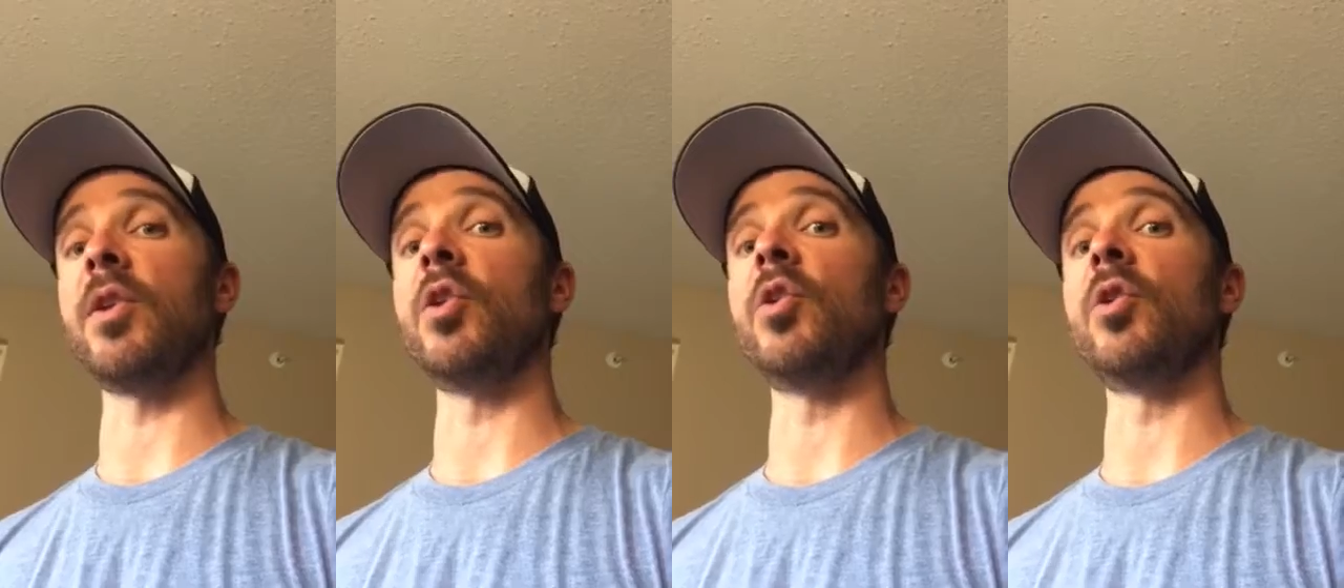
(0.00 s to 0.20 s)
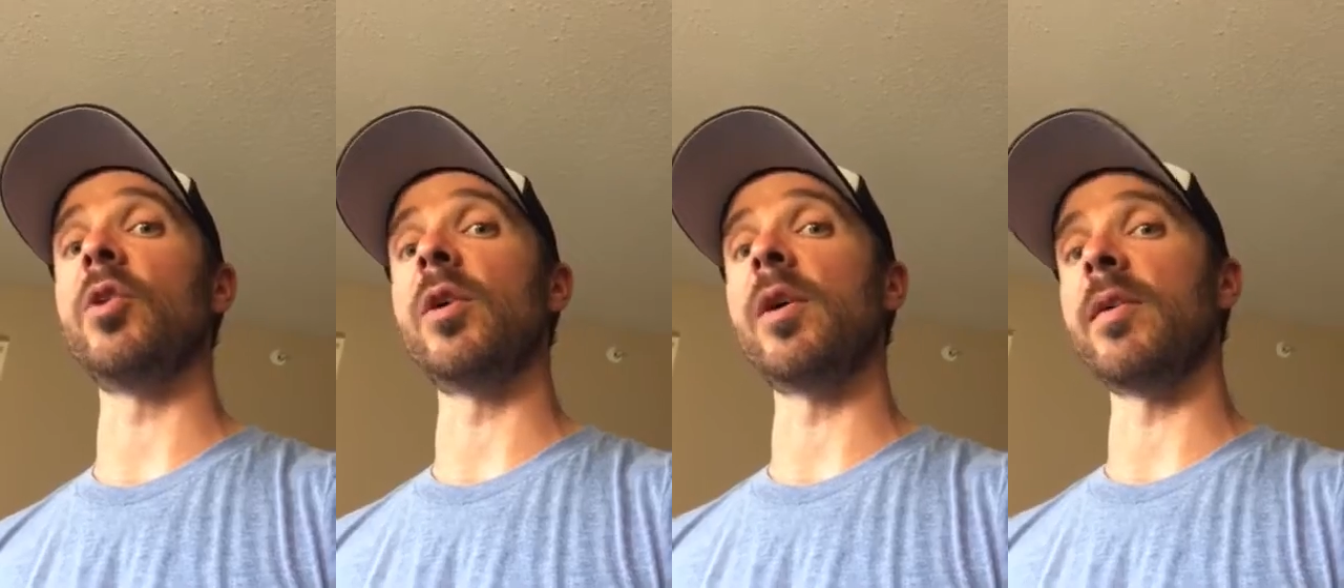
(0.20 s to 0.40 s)

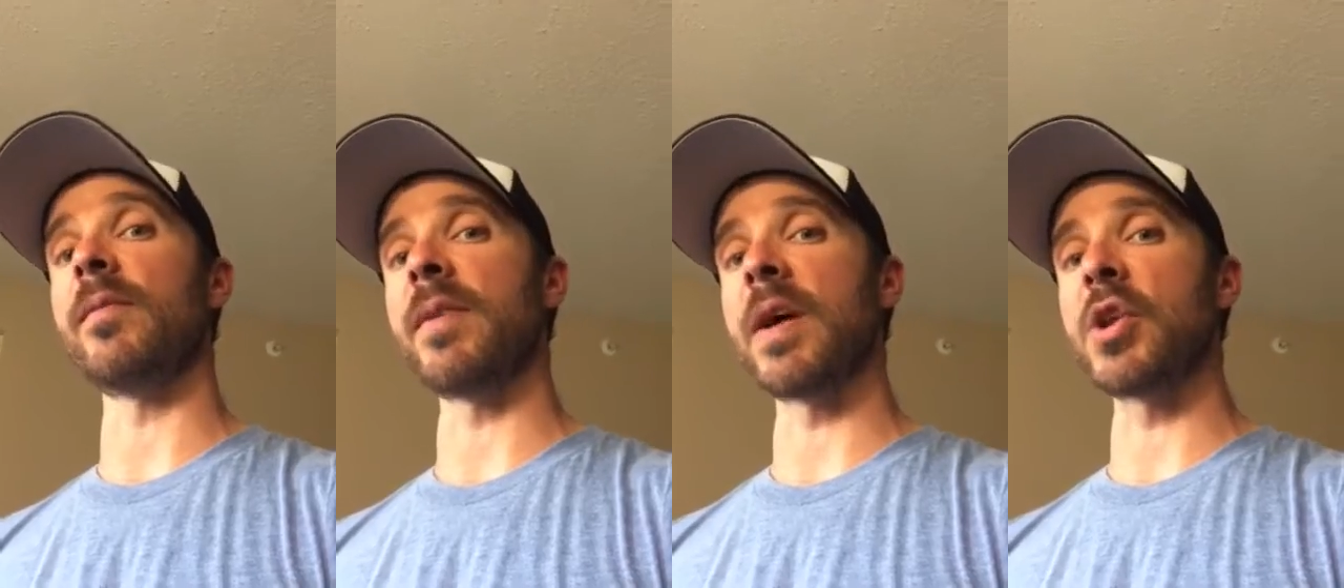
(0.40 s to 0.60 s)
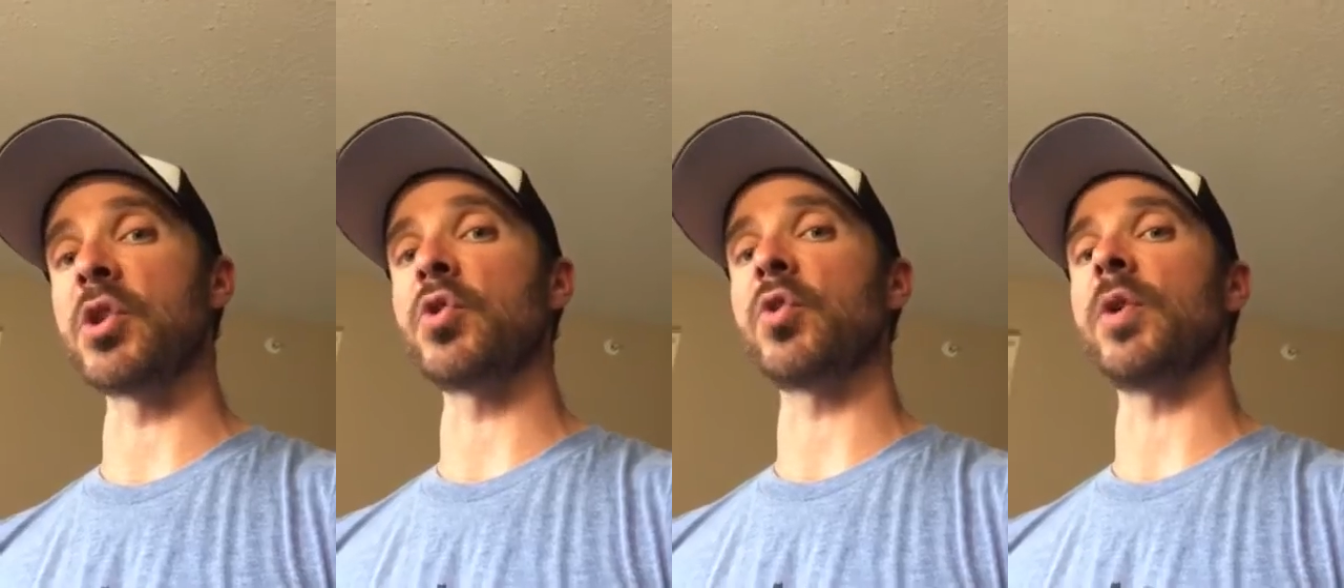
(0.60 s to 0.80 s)
you'll
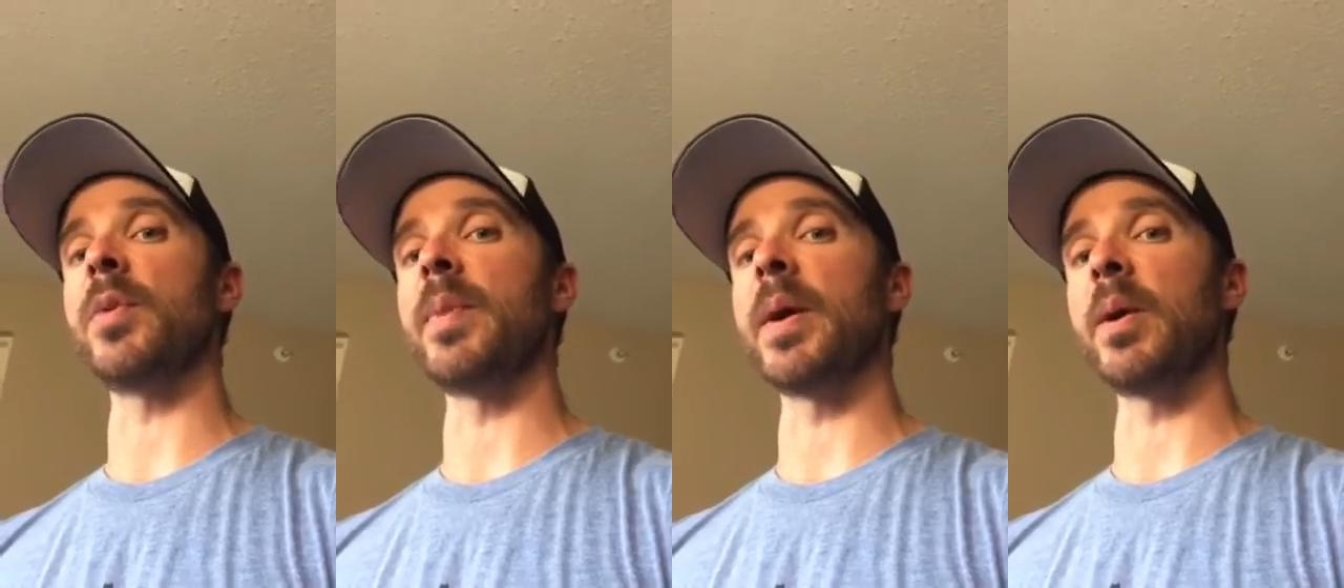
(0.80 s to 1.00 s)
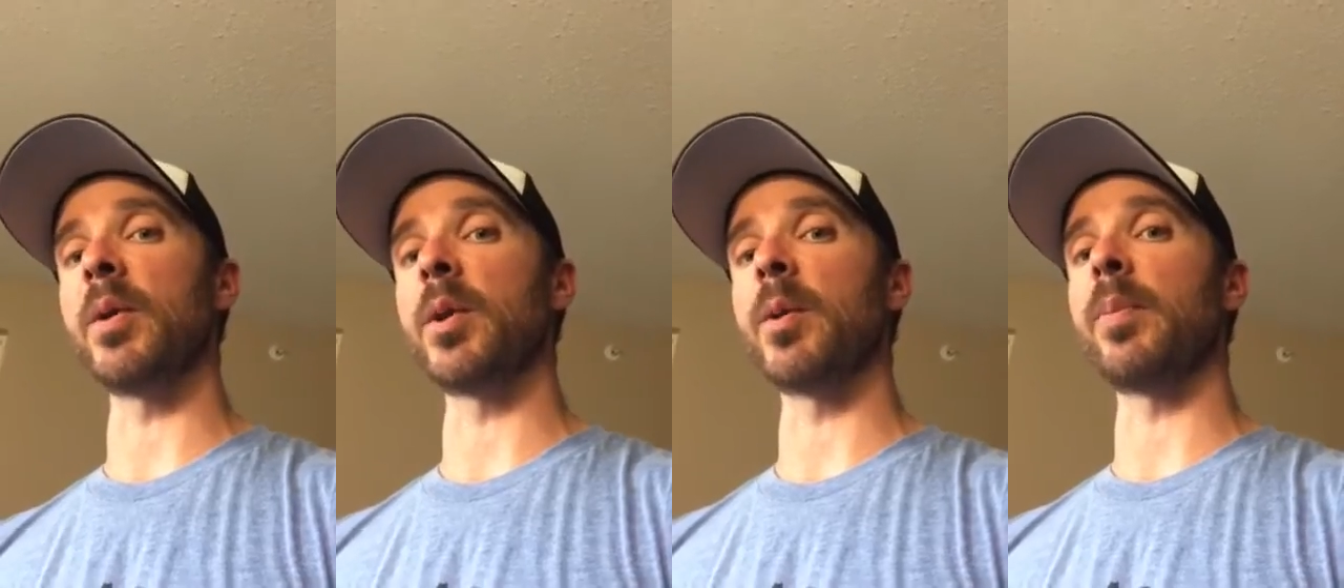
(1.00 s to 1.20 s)
eventually
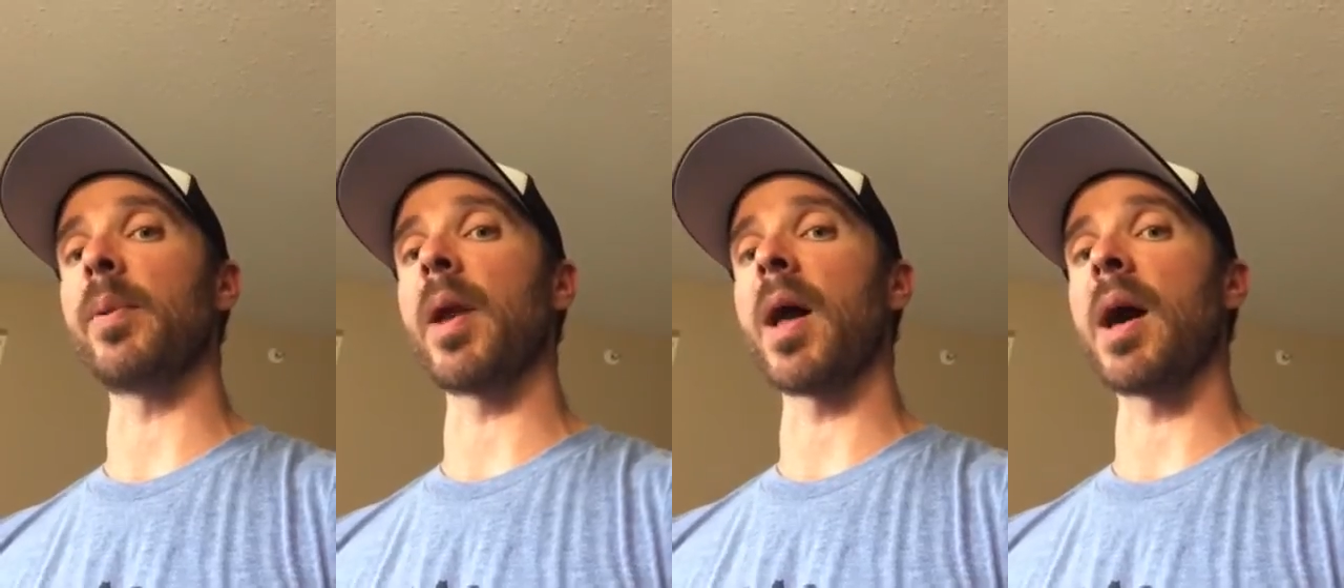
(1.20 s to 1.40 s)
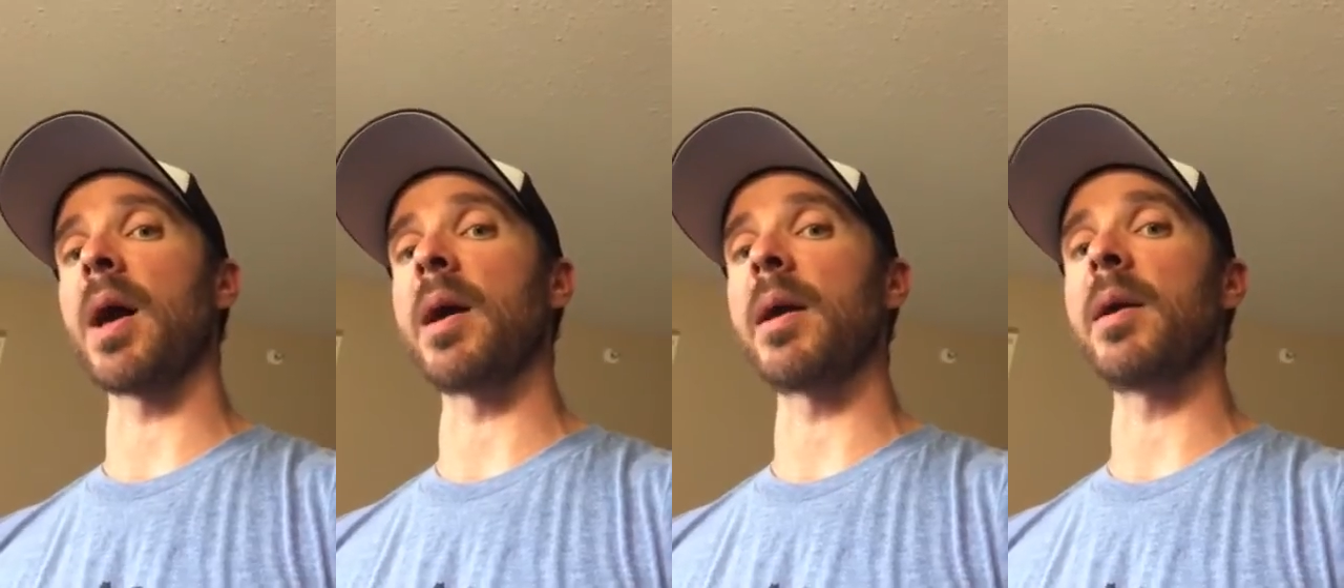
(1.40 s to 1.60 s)
be able to
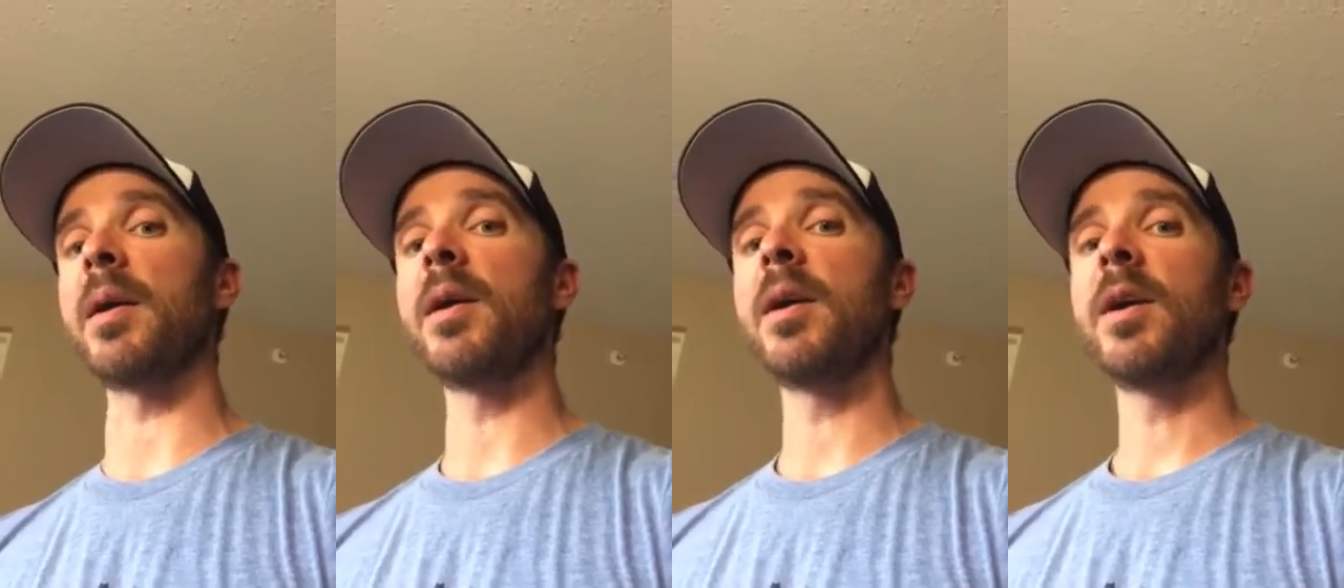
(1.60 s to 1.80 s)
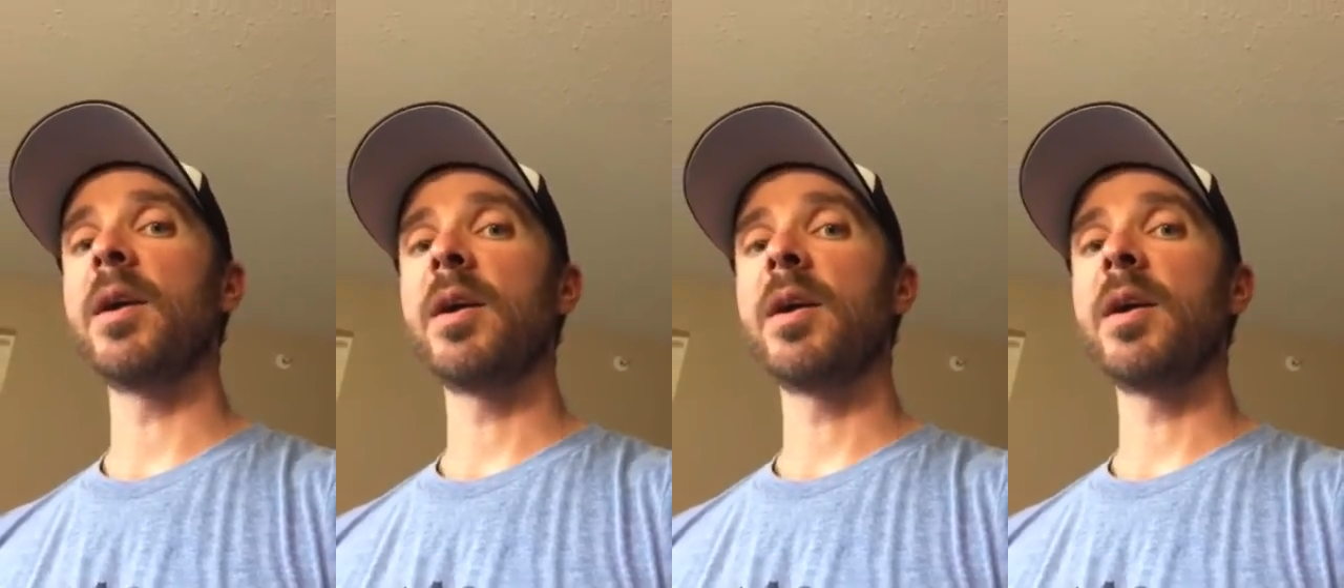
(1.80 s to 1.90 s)
apply